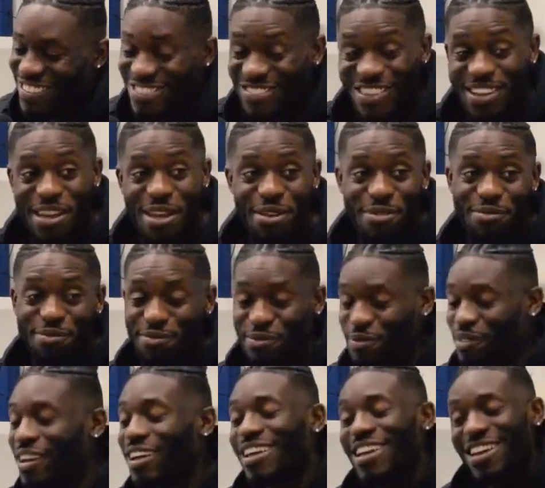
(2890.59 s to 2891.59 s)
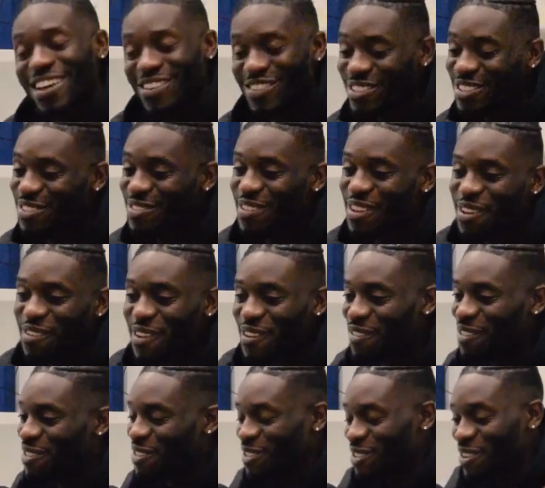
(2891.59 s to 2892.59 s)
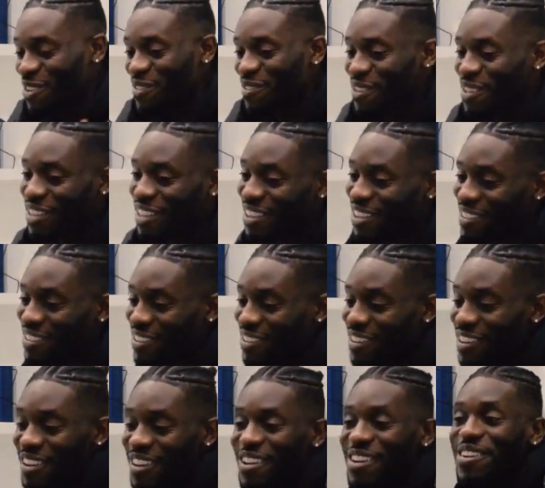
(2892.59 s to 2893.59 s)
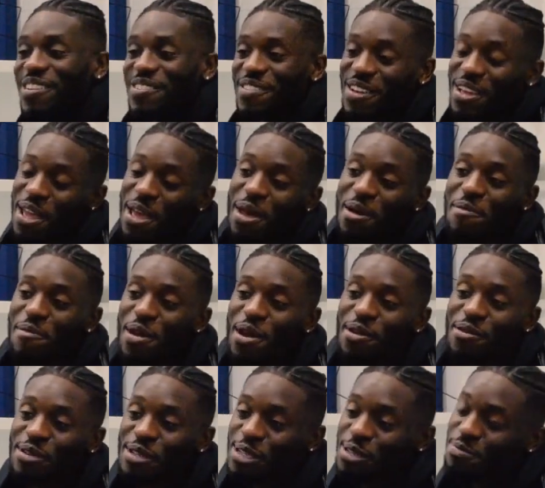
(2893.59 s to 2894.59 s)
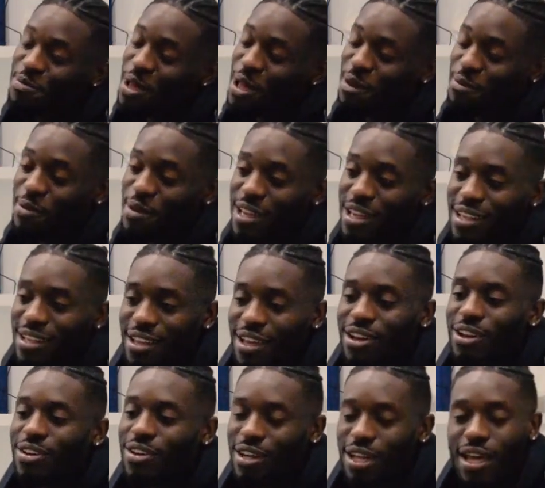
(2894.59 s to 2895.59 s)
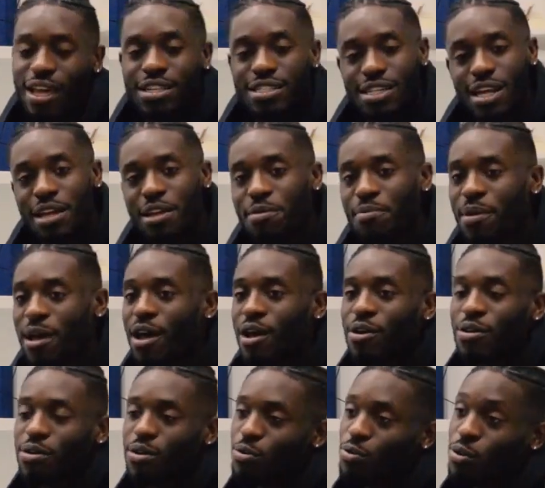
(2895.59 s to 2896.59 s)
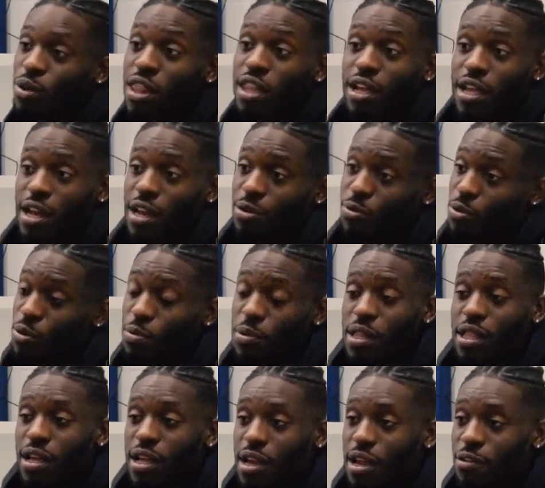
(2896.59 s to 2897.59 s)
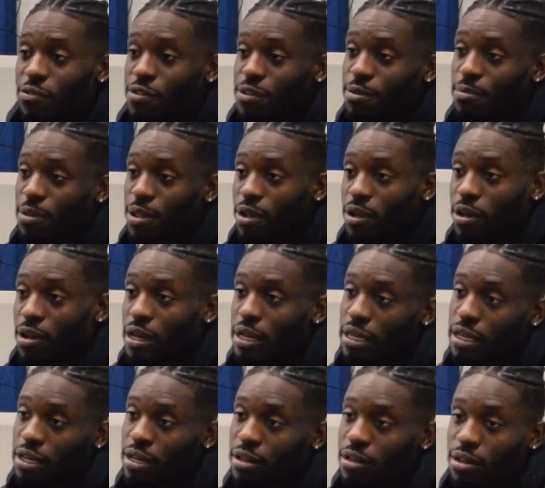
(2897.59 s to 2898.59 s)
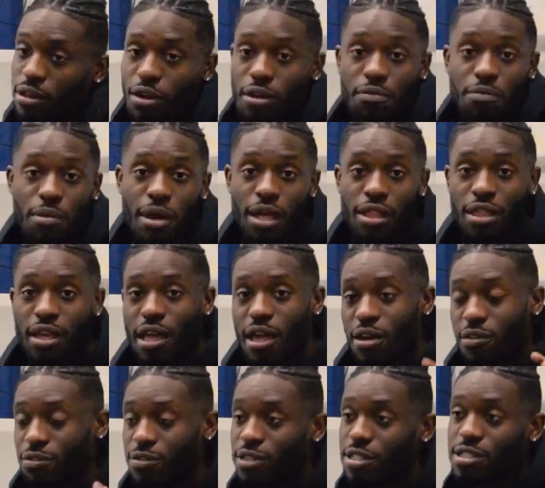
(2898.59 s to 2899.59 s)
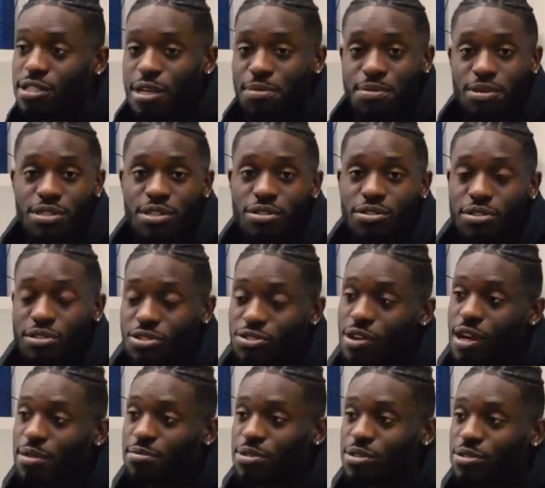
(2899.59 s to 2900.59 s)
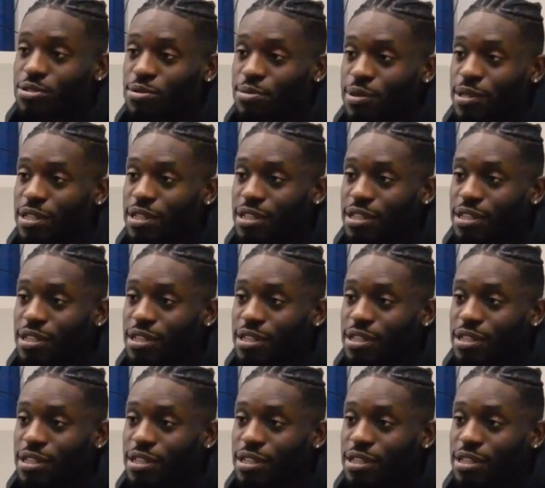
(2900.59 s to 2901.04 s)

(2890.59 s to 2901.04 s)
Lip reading: Respect. I'm not even gonna talk about that car, but yeah, man, respect, man. Yo, hey, check them out. We'll be looking out for the blog, and everybody look out for this episode to drop too, man.